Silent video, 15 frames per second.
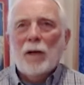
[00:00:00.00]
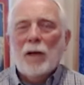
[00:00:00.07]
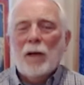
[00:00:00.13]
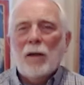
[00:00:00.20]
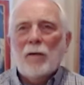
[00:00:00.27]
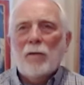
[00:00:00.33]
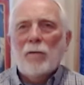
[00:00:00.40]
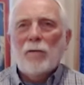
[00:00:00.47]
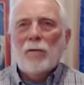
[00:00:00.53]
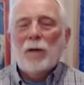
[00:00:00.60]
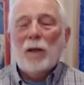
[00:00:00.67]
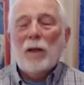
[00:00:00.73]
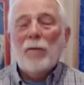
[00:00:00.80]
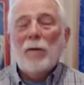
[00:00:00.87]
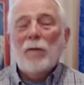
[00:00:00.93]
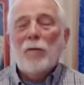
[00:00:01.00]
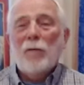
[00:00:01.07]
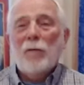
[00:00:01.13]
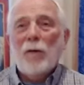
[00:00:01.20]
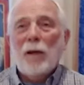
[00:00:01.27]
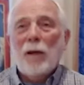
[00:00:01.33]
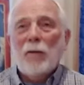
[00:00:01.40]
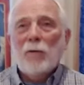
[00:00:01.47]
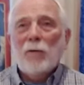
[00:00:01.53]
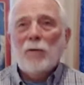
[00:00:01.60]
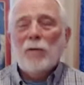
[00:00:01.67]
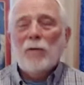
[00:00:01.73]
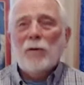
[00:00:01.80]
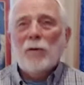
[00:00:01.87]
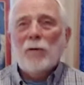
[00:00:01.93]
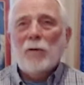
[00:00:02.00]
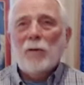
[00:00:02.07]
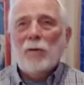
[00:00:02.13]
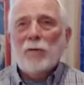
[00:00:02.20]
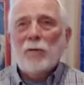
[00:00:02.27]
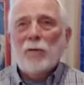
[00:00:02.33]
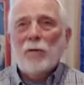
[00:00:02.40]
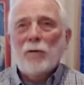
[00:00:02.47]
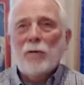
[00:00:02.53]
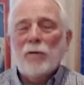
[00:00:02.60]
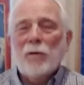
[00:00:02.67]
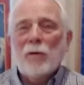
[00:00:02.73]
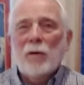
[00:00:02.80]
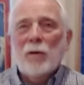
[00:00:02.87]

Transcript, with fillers: and even phases of existence